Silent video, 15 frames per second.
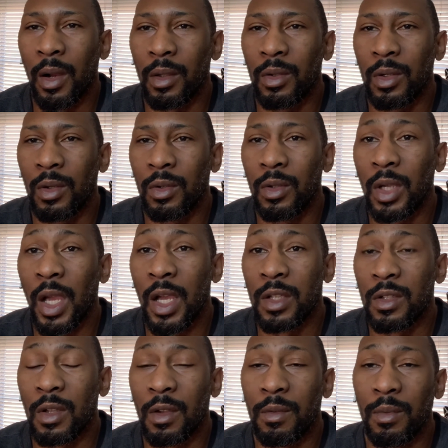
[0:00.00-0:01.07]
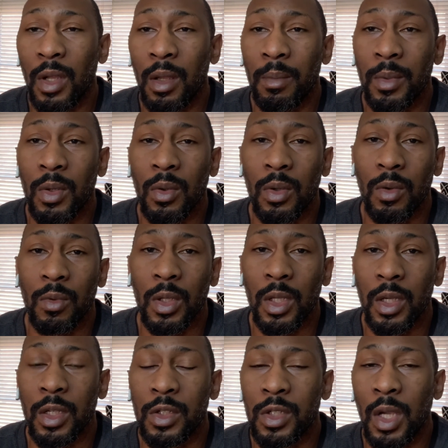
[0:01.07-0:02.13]
You know, you guys have been doing a really
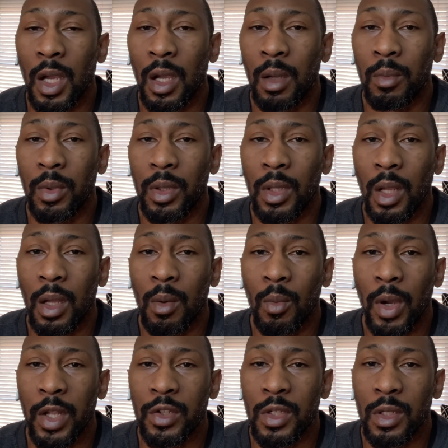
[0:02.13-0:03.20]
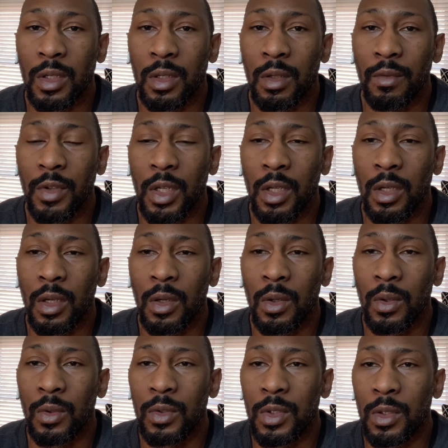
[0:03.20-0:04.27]
good job with watching the
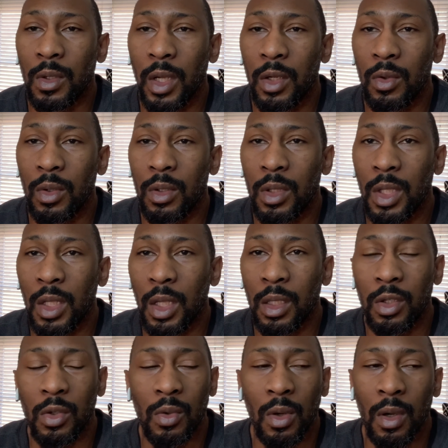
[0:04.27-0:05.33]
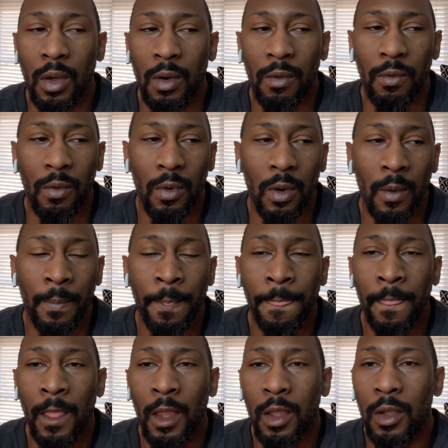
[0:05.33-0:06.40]
videos. You know, I do thank you all for
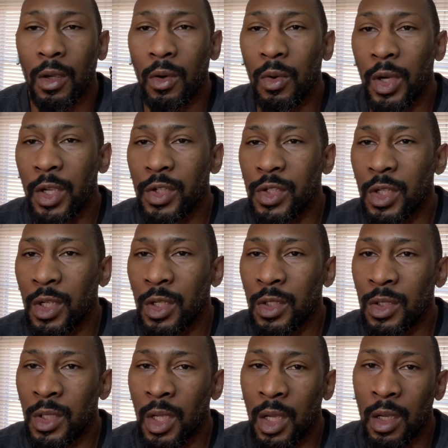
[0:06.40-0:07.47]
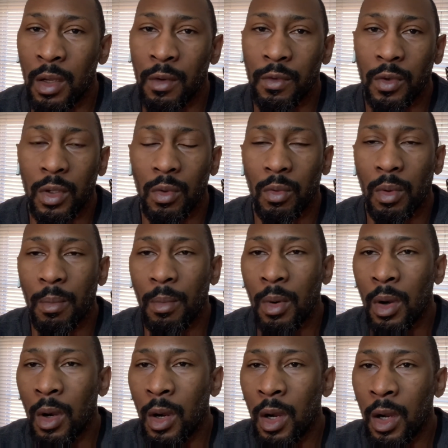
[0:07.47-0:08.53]
your questions, for your
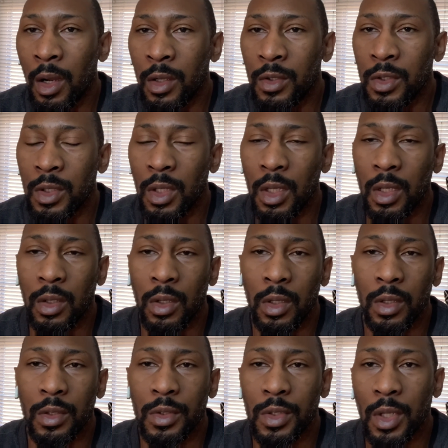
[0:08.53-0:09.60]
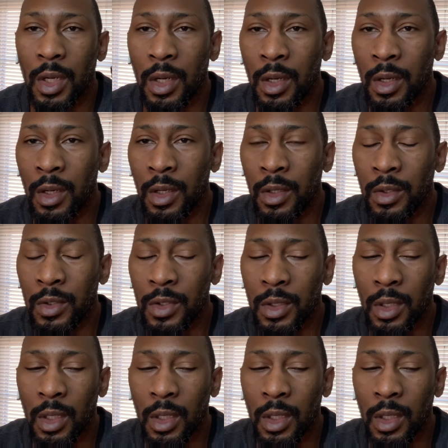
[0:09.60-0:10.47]
remarks and your concerns.